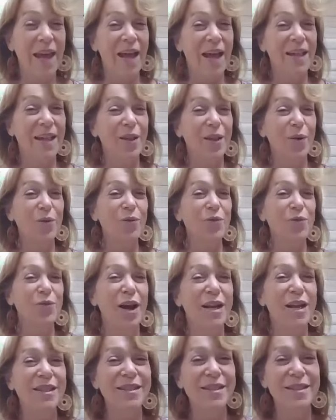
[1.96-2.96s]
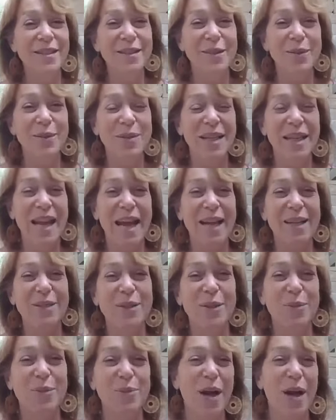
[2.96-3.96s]
Hello, friends. Susan
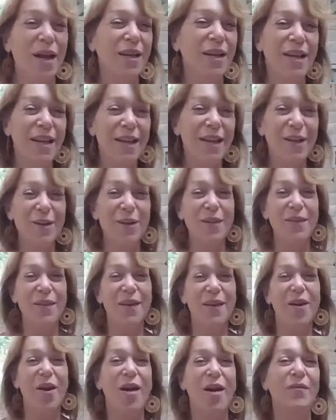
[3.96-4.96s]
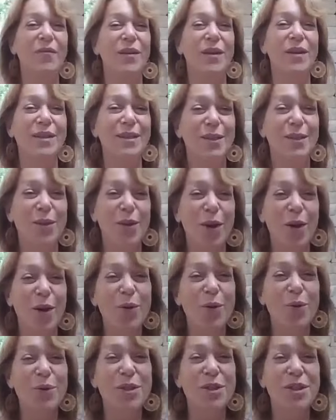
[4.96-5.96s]
Axelrod here, the confidence
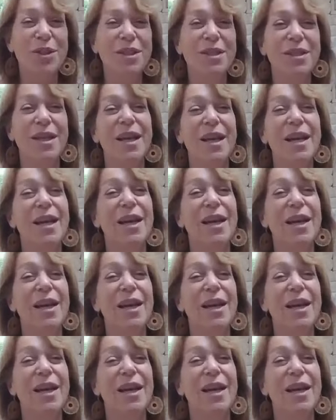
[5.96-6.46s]
coach.